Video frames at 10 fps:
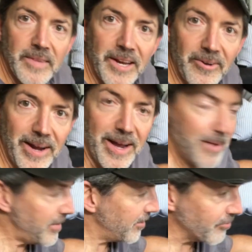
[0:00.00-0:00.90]
Here I
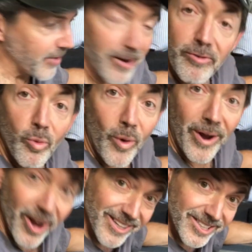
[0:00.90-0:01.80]
am in front of
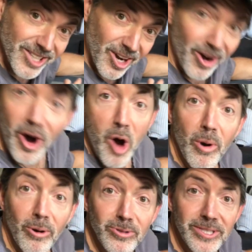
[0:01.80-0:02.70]
what is
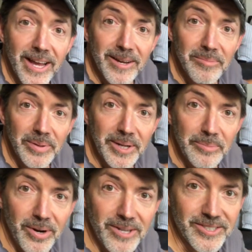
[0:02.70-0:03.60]
almost a completed
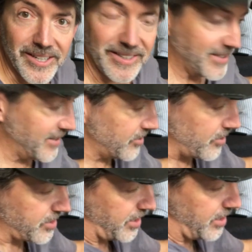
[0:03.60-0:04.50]
project. So you
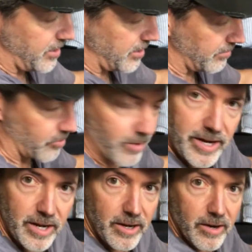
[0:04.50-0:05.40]
see the gray
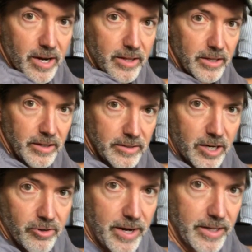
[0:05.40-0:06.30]
here and then
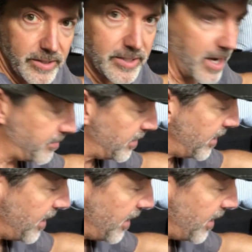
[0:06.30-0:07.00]
dark gray on the top.